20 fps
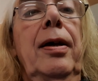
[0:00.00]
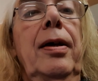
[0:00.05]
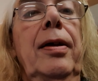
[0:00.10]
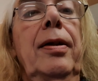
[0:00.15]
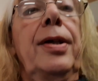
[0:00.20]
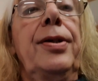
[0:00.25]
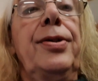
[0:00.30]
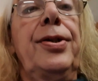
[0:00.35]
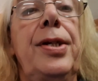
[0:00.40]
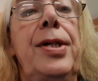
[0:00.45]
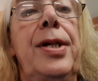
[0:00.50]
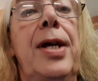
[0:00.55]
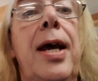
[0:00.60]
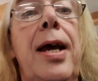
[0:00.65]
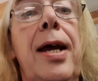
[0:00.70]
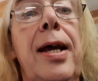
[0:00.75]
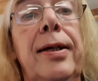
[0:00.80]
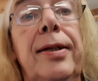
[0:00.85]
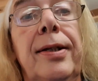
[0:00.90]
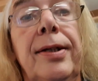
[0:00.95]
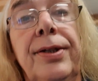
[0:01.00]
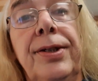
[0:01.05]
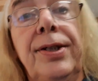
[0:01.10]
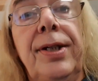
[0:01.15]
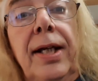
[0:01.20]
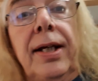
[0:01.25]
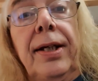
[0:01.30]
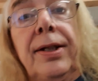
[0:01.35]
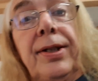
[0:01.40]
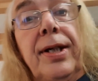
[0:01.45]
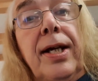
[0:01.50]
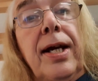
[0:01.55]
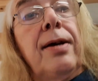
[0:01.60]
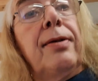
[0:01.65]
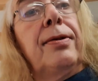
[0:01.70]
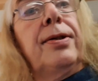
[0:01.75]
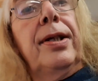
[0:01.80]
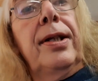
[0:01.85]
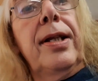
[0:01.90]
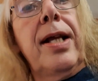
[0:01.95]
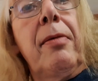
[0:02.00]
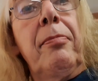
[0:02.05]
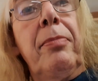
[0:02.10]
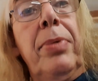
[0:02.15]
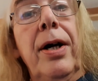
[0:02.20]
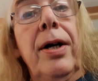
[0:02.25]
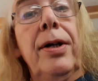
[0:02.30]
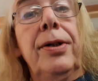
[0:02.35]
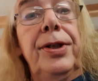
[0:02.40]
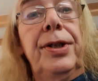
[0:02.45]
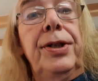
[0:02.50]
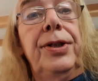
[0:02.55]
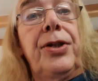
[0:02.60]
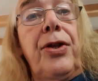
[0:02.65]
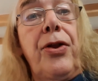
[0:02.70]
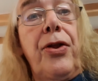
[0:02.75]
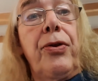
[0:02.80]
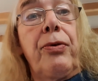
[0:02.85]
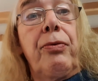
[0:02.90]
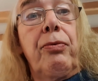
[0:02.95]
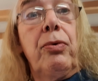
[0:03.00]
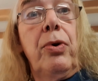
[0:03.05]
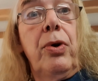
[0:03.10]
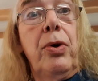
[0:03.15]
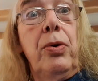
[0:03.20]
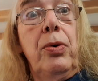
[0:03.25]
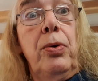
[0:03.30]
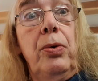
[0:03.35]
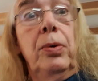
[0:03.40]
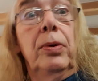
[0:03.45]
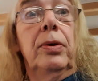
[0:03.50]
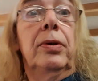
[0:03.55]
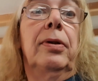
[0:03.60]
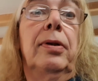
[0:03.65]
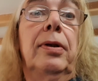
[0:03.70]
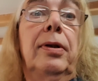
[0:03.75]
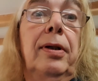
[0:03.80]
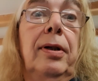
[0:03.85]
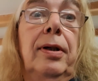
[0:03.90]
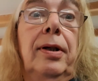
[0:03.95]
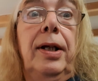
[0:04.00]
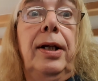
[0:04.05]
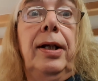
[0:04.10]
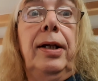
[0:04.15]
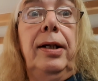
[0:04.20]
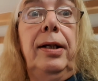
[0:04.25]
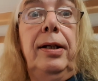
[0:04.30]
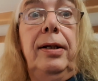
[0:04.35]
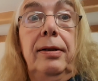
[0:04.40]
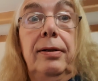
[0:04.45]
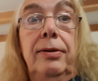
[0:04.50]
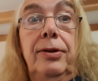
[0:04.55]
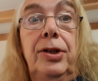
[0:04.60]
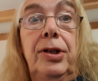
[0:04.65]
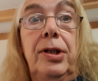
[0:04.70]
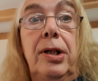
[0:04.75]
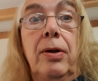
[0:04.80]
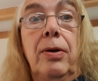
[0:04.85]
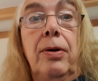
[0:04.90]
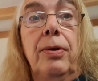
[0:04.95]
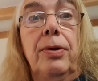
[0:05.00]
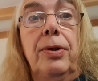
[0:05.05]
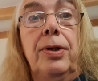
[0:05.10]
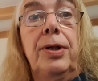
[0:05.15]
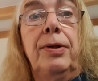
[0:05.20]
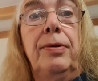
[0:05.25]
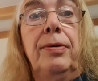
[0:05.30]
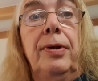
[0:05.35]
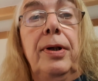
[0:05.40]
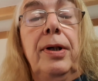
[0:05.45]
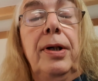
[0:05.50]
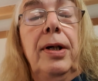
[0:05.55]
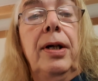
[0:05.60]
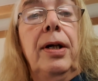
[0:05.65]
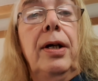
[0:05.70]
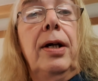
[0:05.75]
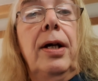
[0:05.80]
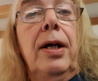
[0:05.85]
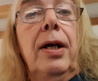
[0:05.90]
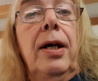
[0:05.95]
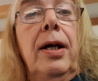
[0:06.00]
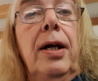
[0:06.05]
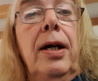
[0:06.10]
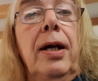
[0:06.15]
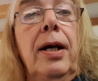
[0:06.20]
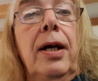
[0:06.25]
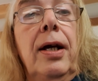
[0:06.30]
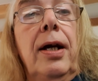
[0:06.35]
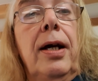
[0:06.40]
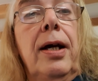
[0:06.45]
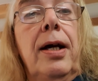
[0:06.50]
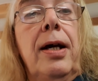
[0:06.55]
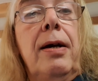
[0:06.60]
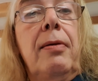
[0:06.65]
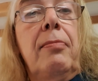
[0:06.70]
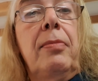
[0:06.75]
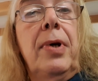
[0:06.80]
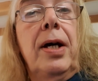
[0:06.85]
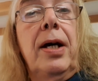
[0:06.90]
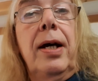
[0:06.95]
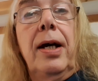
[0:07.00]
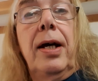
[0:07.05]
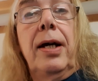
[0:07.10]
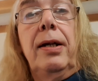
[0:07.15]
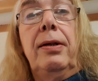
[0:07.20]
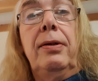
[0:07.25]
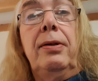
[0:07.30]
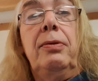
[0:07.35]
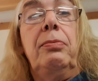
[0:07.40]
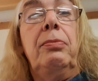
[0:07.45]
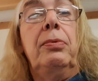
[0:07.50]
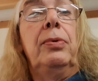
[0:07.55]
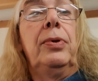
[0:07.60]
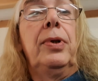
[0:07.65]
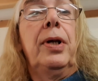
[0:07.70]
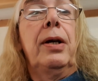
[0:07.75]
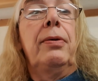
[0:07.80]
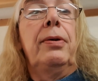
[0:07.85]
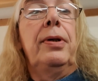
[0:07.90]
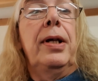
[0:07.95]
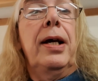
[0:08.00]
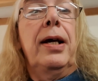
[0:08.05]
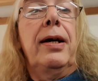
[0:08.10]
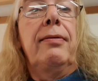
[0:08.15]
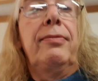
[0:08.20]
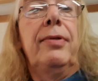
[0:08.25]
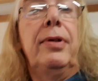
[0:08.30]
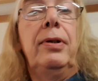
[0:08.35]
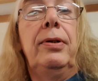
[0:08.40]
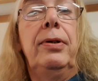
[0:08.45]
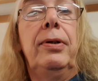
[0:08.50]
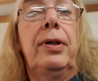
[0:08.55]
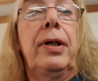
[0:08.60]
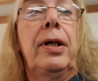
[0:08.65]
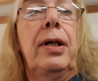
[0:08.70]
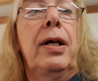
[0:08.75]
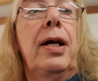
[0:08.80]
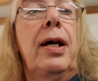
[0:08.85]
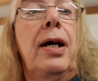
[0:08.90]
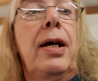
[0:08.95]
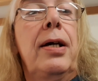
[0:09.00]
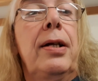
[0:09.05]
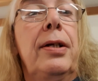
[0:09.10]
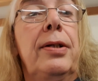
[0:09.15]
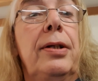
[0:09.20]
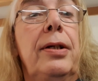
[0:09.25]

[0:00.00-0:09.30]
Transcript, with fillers: there's a tag that sticks out and that passes through the slot. Um, and we'll go and have a look at